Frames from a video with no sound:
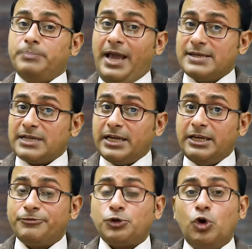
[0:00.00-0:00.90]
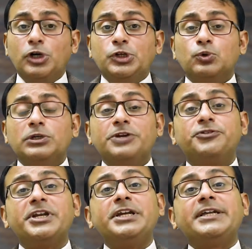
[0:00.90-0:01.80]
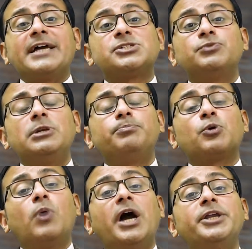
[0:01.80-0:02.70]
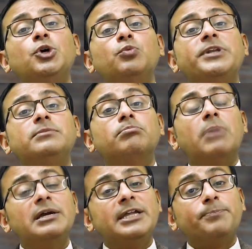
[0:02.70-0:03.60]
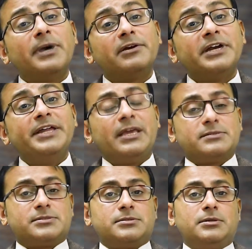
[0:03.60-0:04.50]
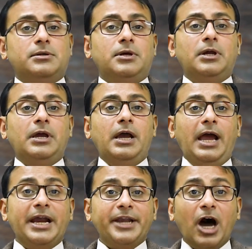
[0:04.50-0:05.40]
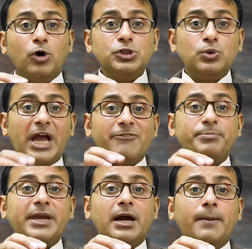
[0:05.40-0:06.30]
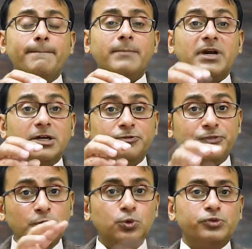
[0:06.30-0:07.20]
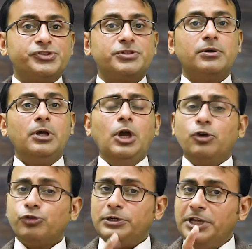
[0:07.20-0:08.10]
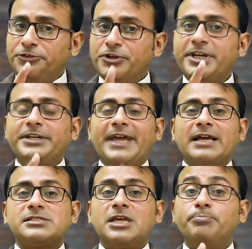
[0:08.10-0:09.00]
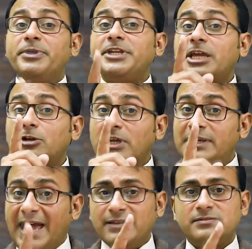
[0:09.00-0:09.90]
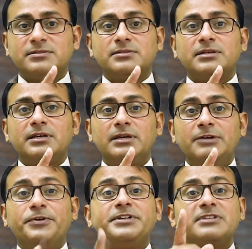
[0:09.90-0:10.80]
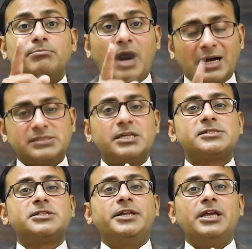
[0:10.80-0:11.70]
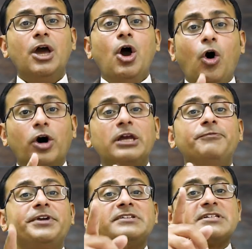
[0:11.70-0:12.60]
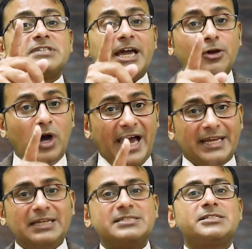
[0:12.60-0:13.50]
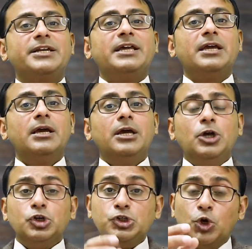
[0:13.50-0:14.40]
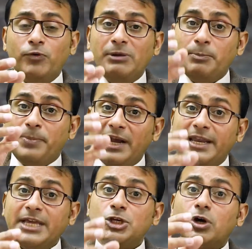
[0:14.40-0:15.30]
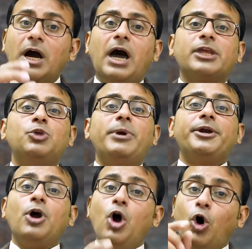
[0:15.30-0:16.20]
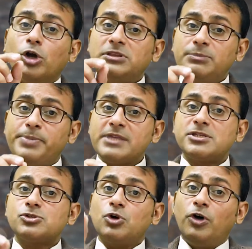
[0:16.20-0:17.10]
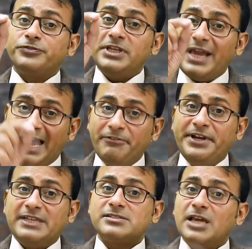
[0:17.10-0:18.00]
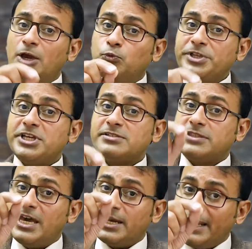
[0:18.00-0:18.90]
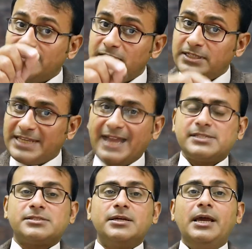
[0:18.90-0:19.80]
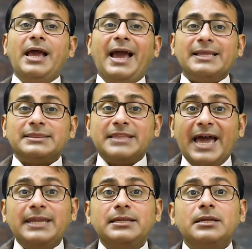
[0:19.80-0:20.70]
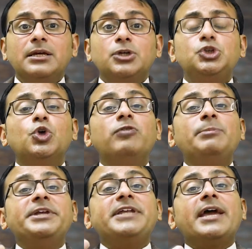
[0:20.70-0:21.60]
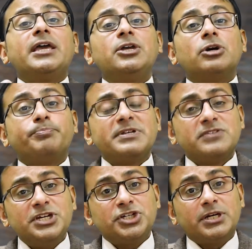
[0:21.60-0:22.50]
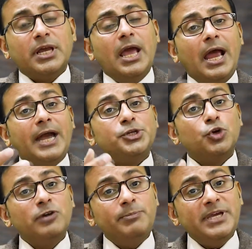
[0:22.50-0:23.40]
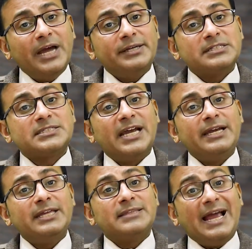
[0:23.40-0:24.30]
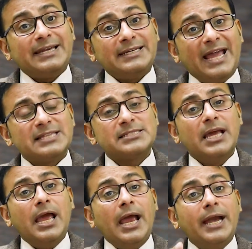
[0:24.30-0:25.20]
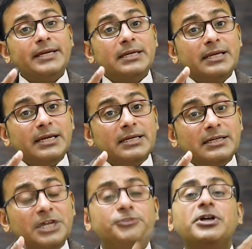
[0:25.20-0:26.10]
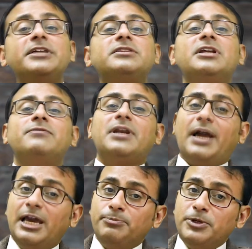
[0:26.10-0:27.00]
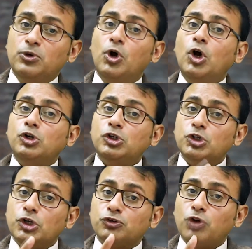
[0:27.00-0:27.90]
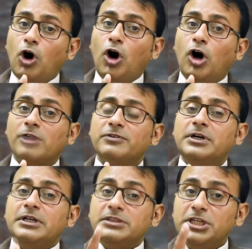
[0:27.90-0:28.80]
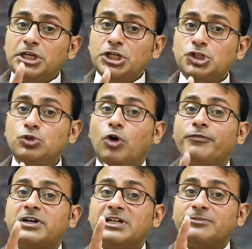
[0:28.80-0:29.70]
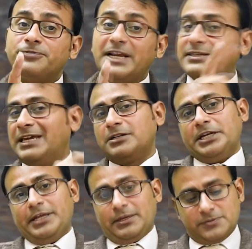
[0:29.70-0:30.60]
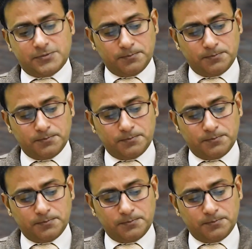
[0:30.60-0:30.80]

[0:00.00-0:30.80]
as I have told you, literary text will provide you with multiple readings, and now you have become confused. So literary text, a particular lens, if it is a Marxist study or if it is a psychoanalyst study, you will be building your argument on the basis of the evidence which is there in the text, and then you will be taking your position and you will be understanding that text, and literary theory will help you to resolve the issue of conflicting readings.